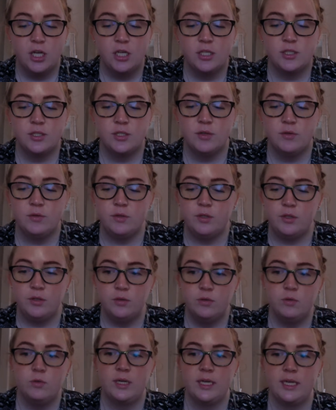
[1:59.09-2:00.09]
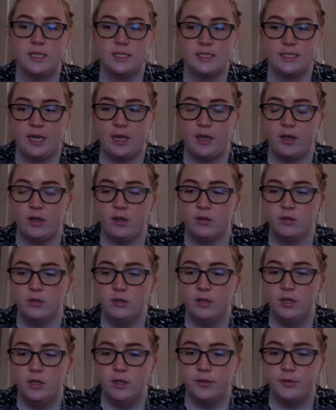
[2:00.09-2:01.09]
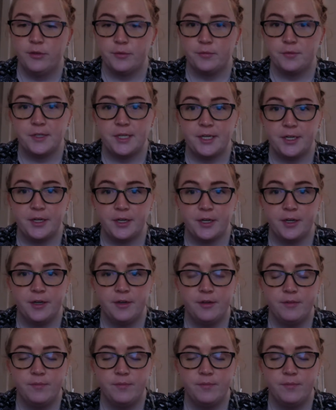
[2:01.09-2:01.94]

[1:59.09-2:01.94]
So you can tell the reader